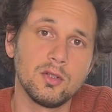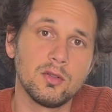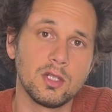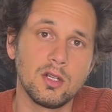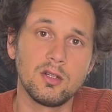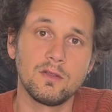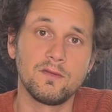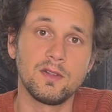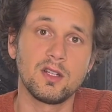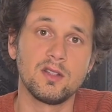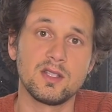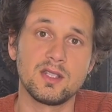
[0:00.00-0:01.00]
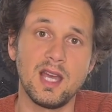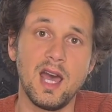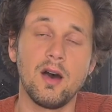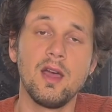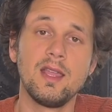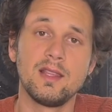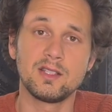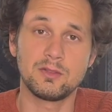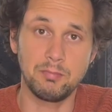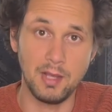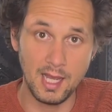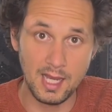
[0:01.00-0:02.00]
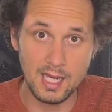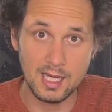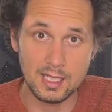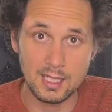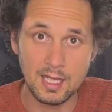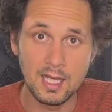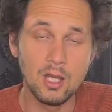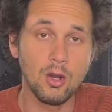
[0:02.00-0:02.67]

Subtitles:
You're here to figure this out. This pain